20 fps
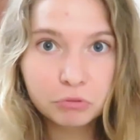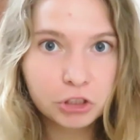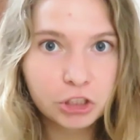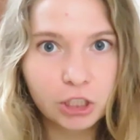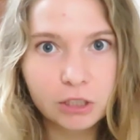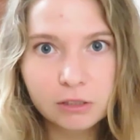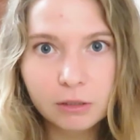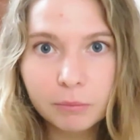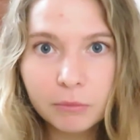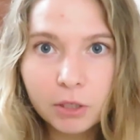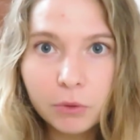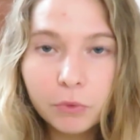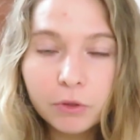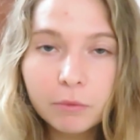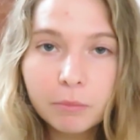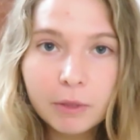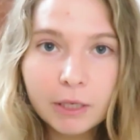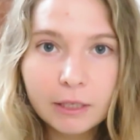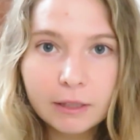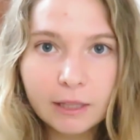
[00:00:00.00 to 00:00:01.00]
share something
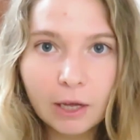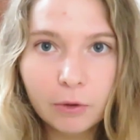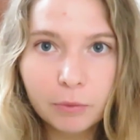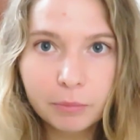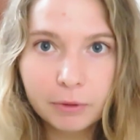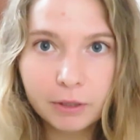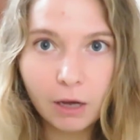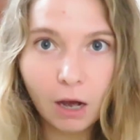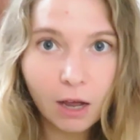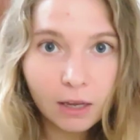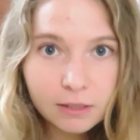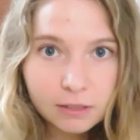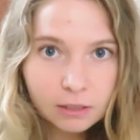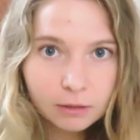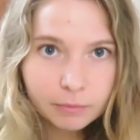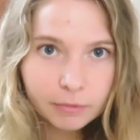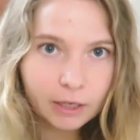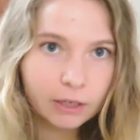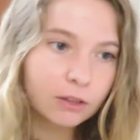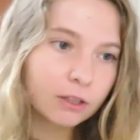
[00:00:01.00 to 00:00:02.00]
with me, that would be
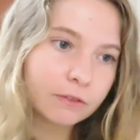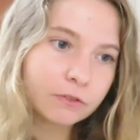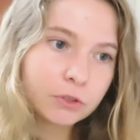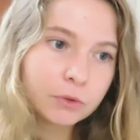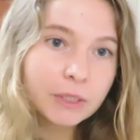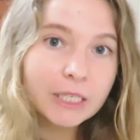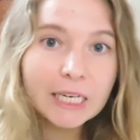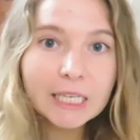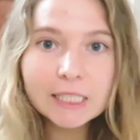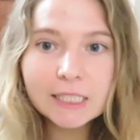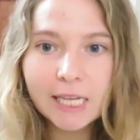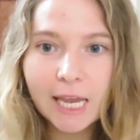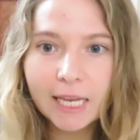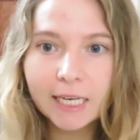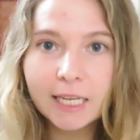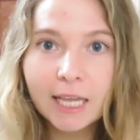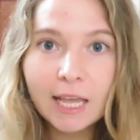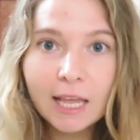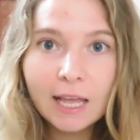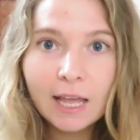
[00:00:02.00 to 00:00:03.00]
awesome, and I'd love to read it.
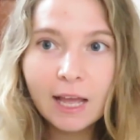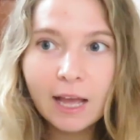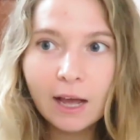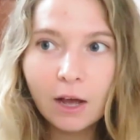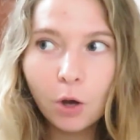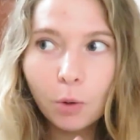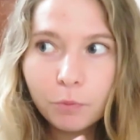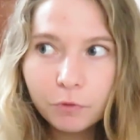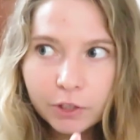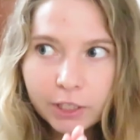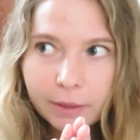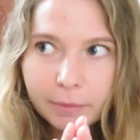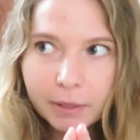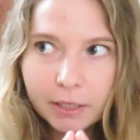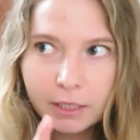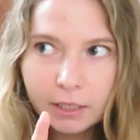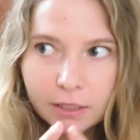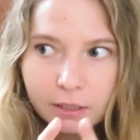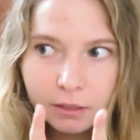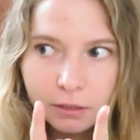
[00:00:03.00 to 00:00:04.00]
And hopefully I'm
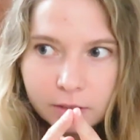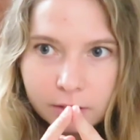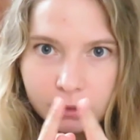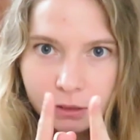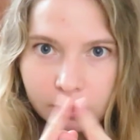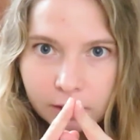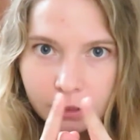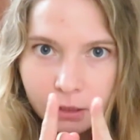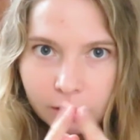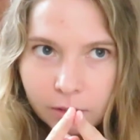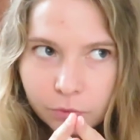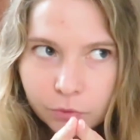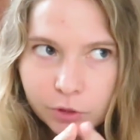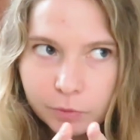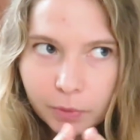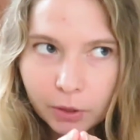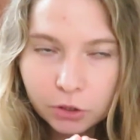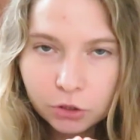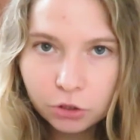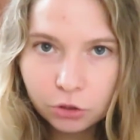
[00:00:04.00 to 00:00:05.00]
gonna
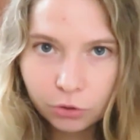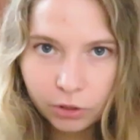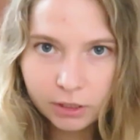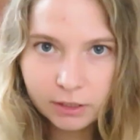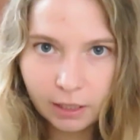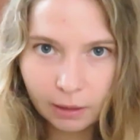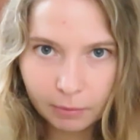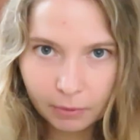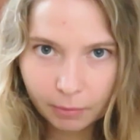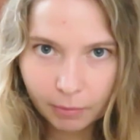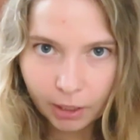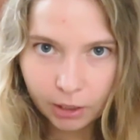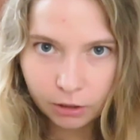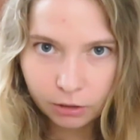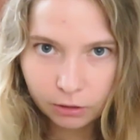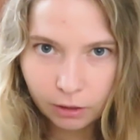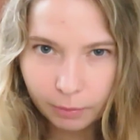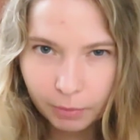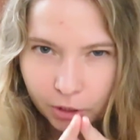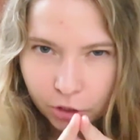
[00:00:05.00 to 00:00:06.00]
respond to you in a timely
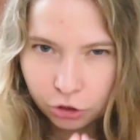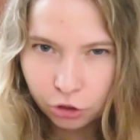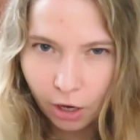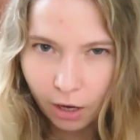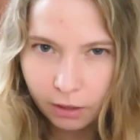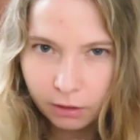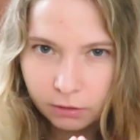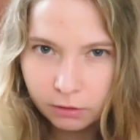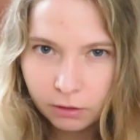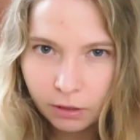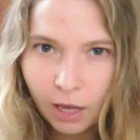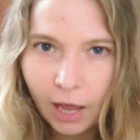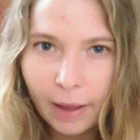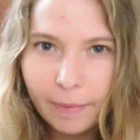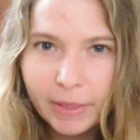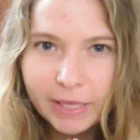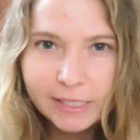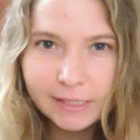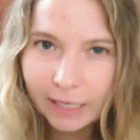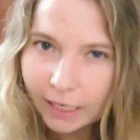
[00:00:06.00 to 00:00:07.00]
manner. I'm gonna try.
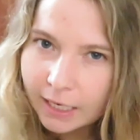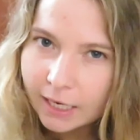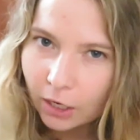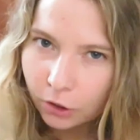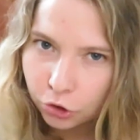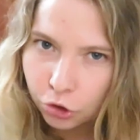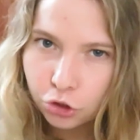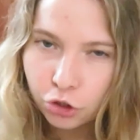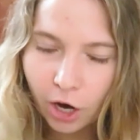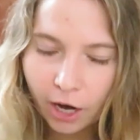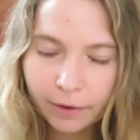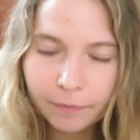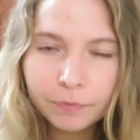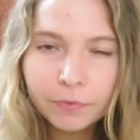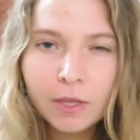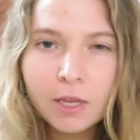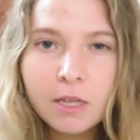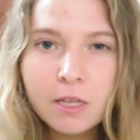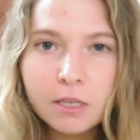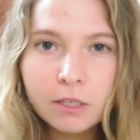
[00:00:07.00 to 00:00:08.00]
I'm like setting out to try.
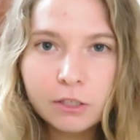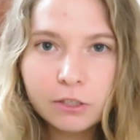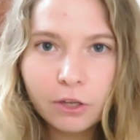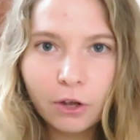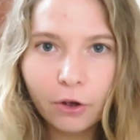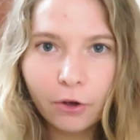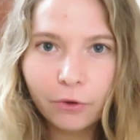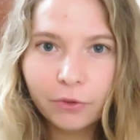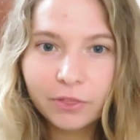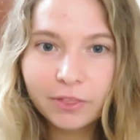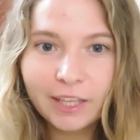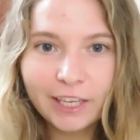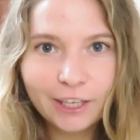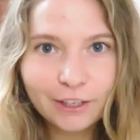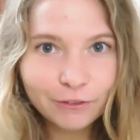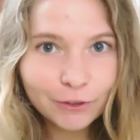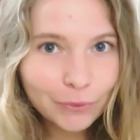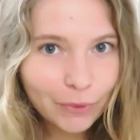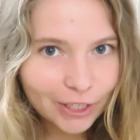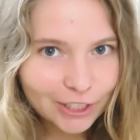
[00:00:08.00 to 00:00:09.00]
So
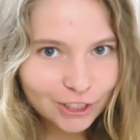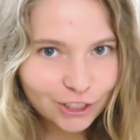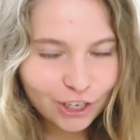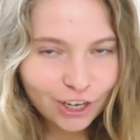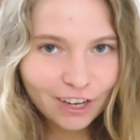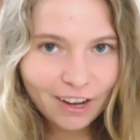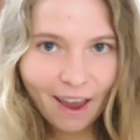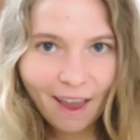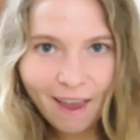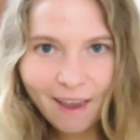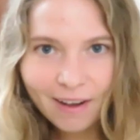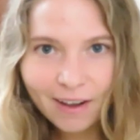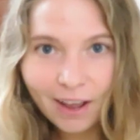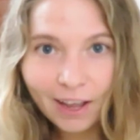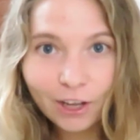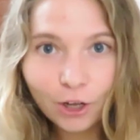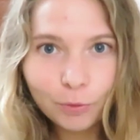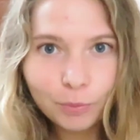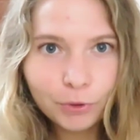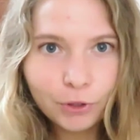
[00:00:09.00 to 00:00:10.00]
thank you for watching, and
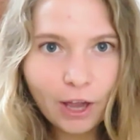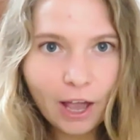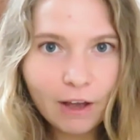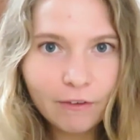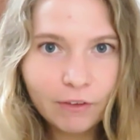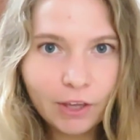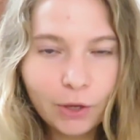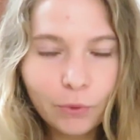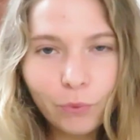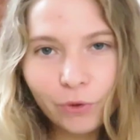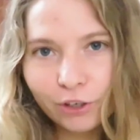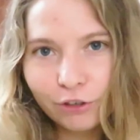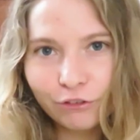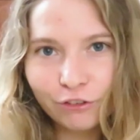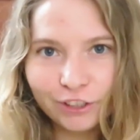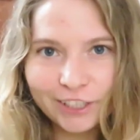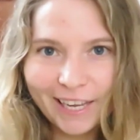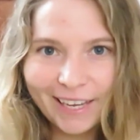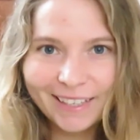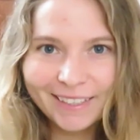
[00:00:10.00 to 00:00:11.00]
I hope you have a
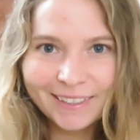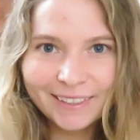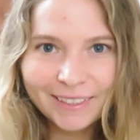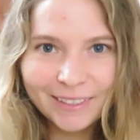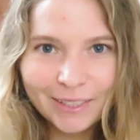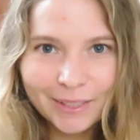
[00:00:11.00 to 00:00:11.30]
wonderful day.